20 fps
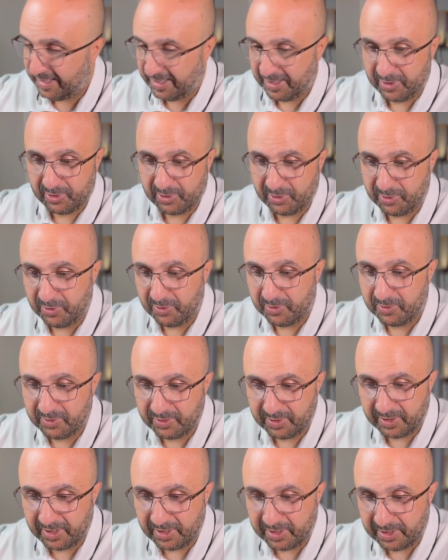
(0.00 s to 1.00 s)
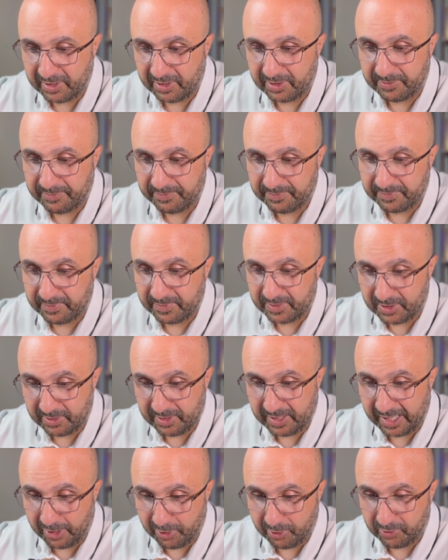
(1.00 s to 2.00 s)
So
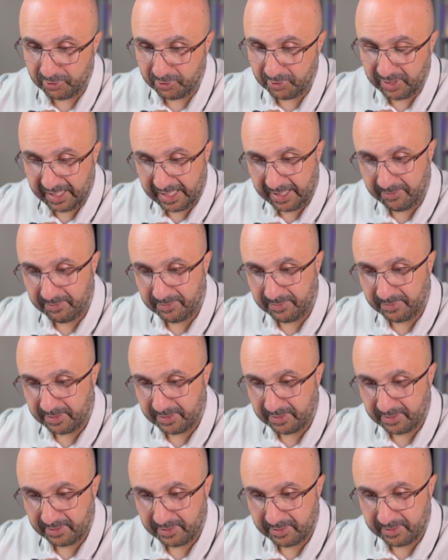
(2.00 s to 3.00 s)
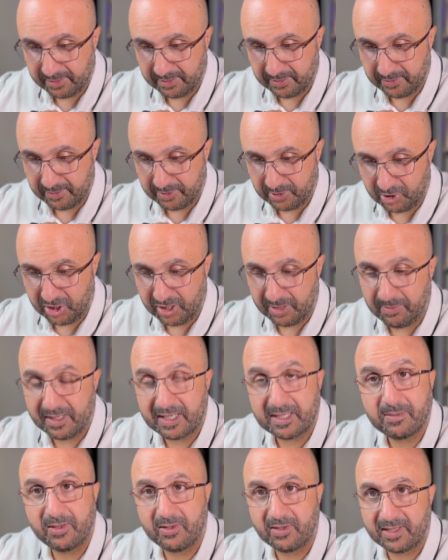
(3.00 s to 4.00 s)
now the name Jimmy
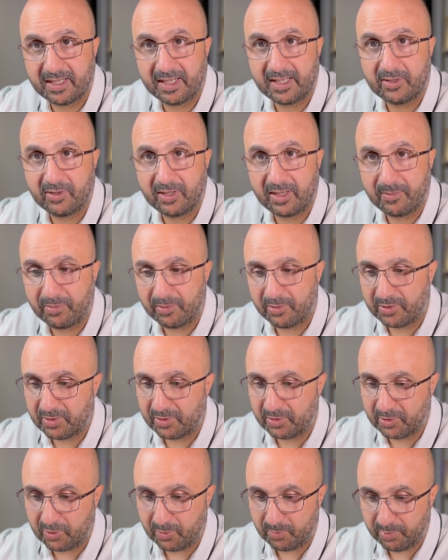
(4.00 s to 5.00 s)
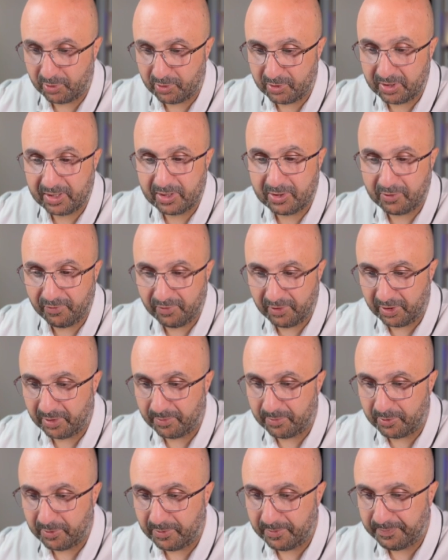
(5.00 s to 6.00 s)
has been assigned to that person. So person is a
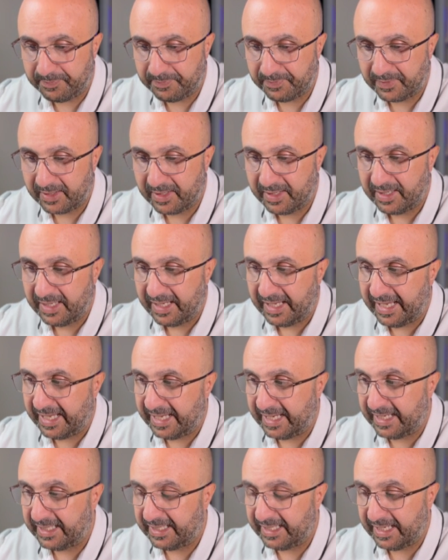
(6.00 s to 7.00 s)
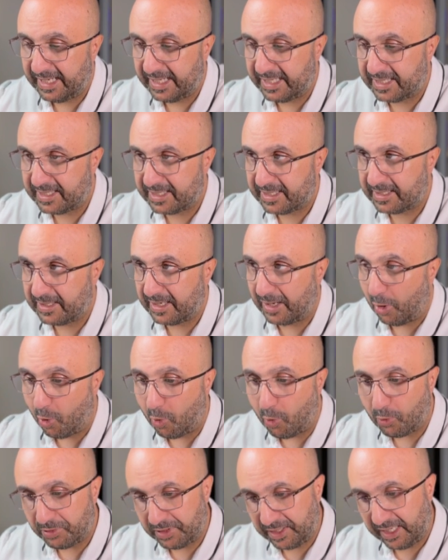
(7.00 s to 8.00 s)
variable, and it's
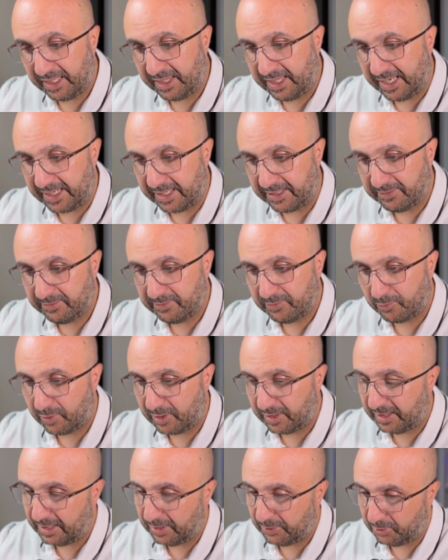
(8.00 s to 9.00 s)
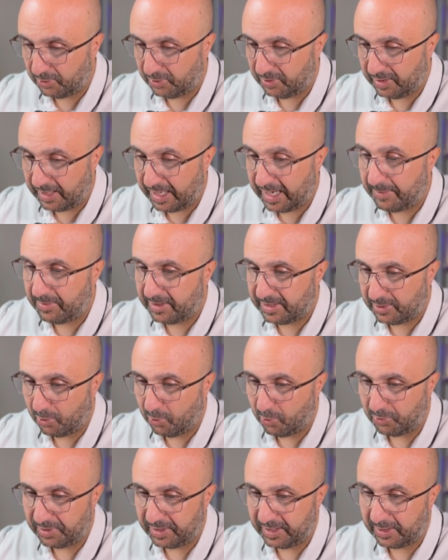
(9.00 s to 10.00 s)
holding data. Right now, the name it's
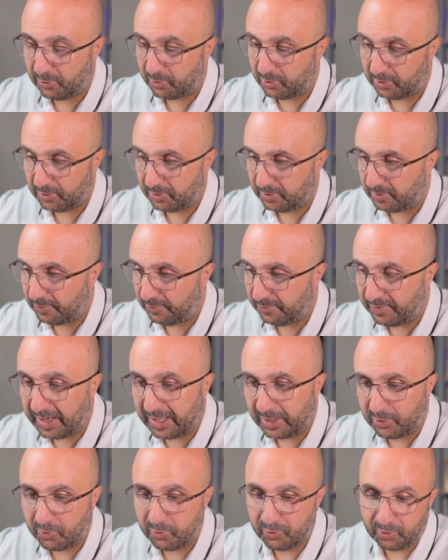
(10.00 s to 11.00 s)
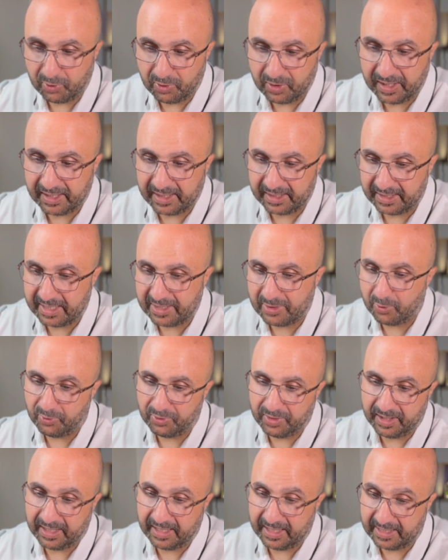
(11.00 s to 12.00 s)
holding, or the value of the data that it's
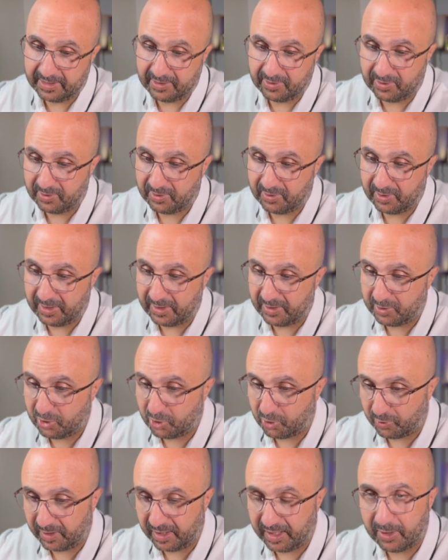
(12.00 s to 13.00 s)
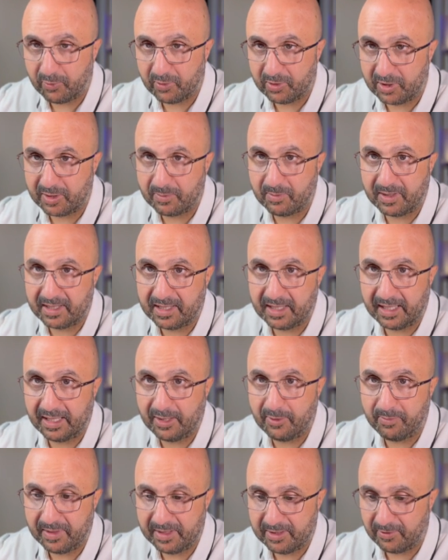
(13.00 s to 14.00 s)
holding, is just a string, which is basically
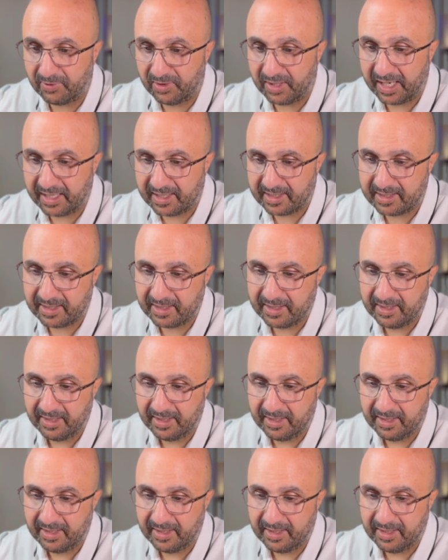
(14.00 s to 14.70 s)
a piece of text.